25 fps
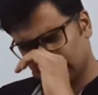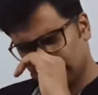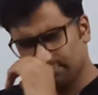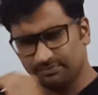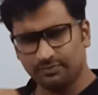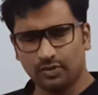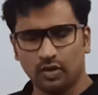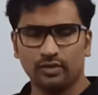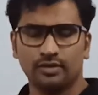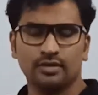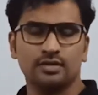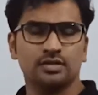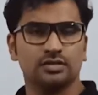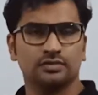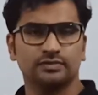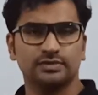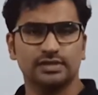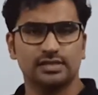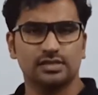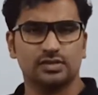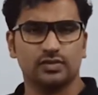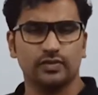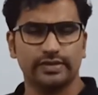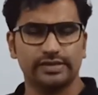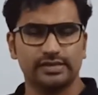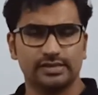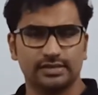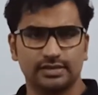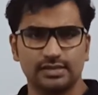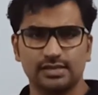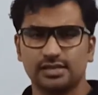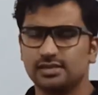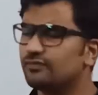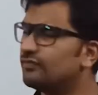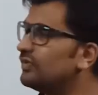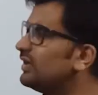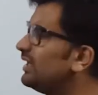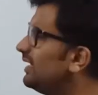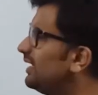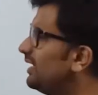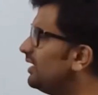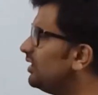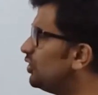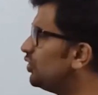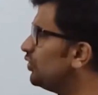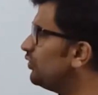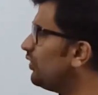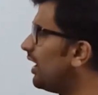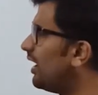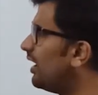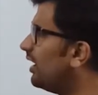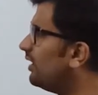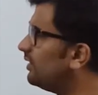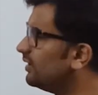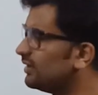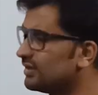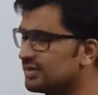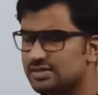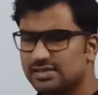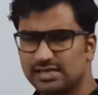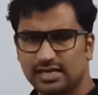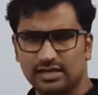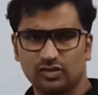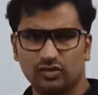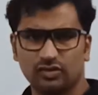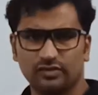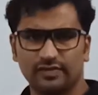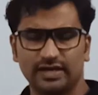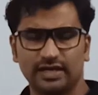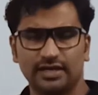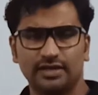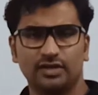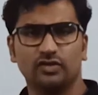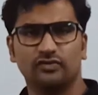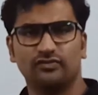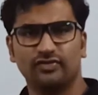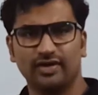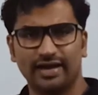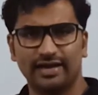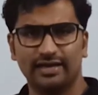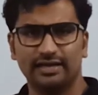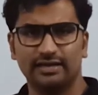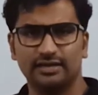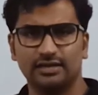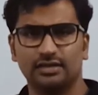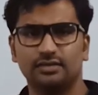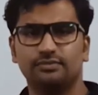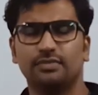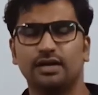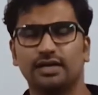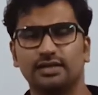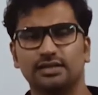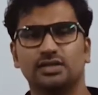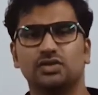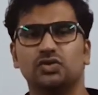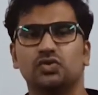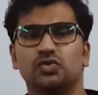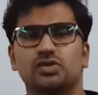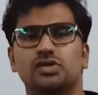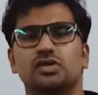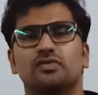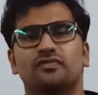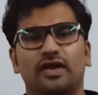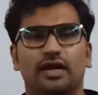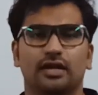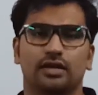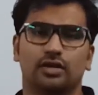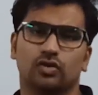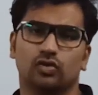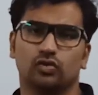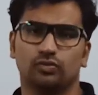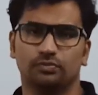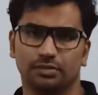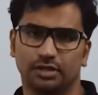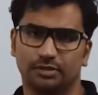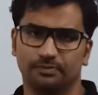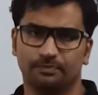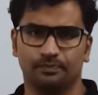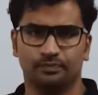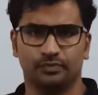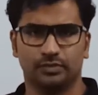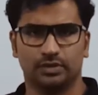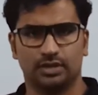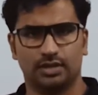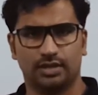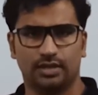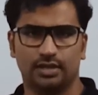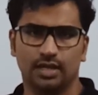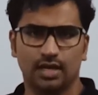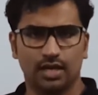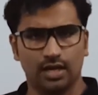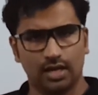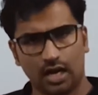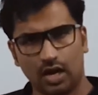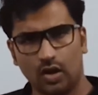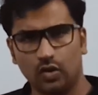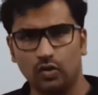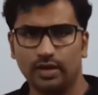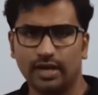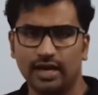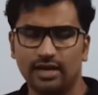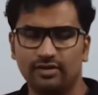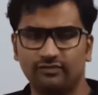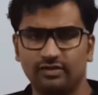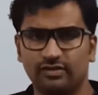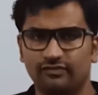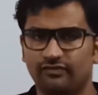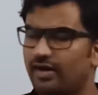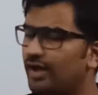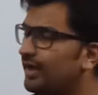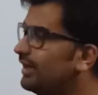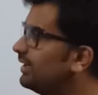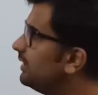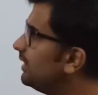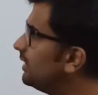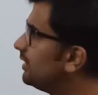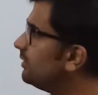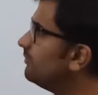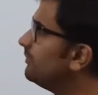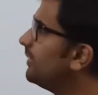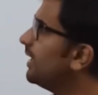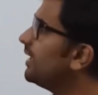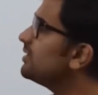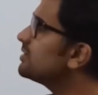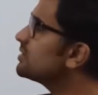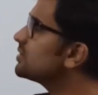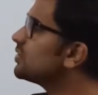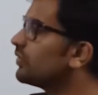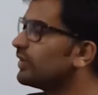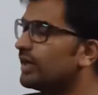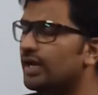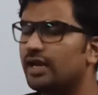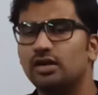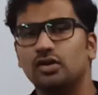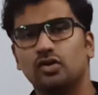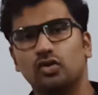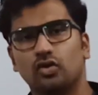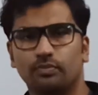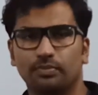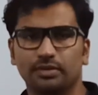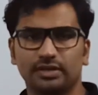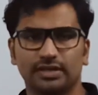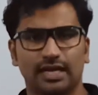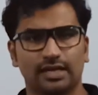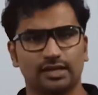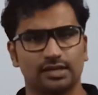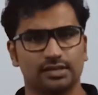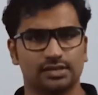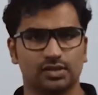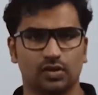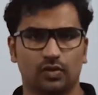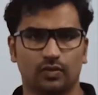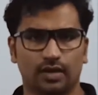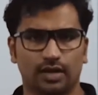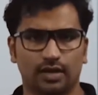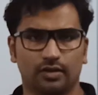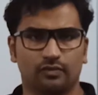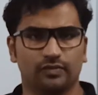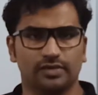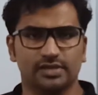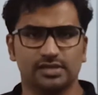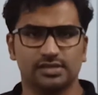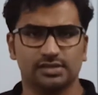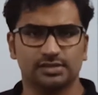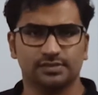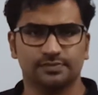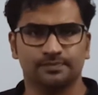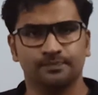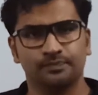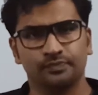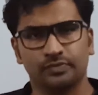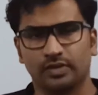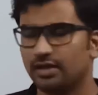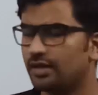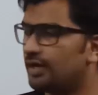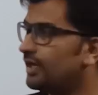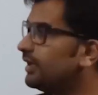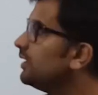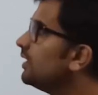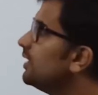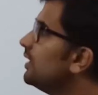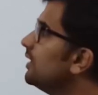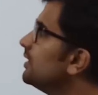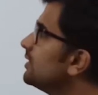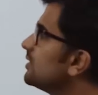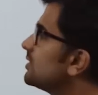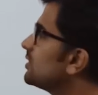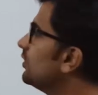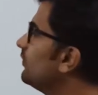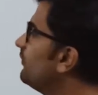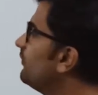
the importance of this question is we need to understand or we need to find it by the use of entropy, right? How can we find it based on entropy? That is the only question, right?